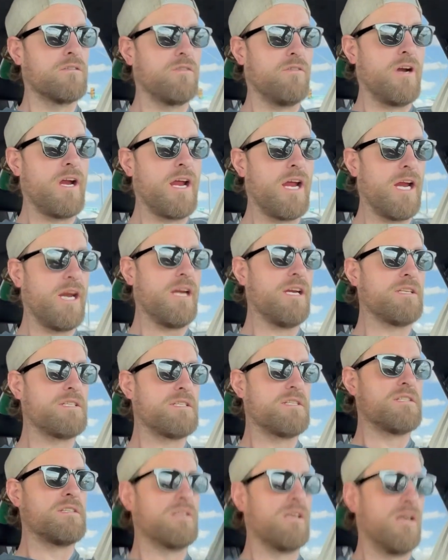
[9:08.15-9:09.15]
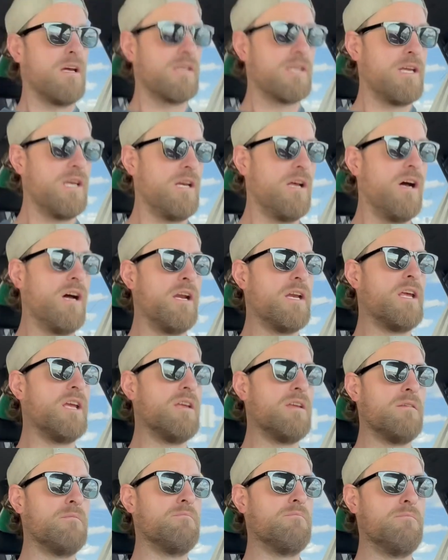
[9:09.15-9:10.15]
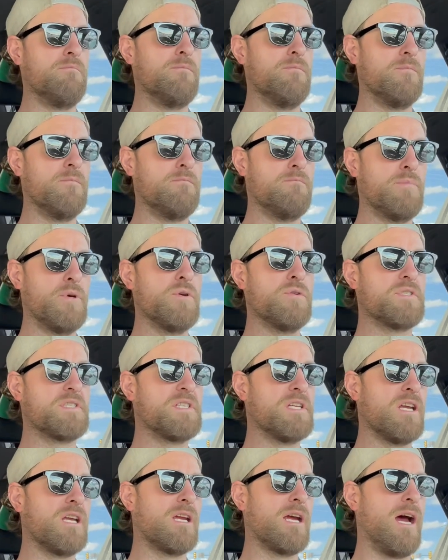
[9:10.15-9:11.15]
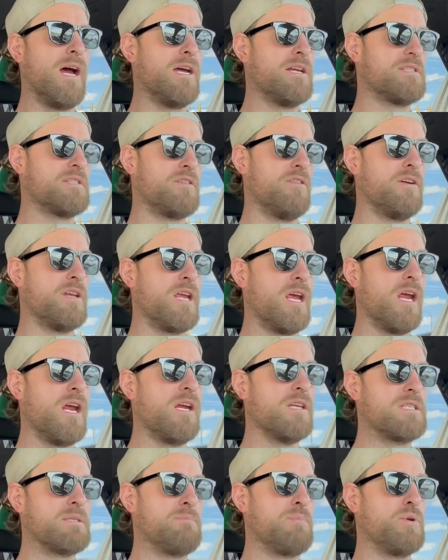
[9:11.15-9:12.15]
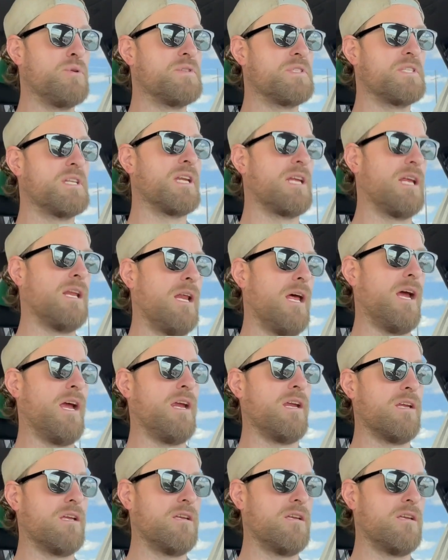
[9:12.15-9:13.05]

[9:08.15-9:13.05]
great, get on it, boosting, IS-38's boosting at like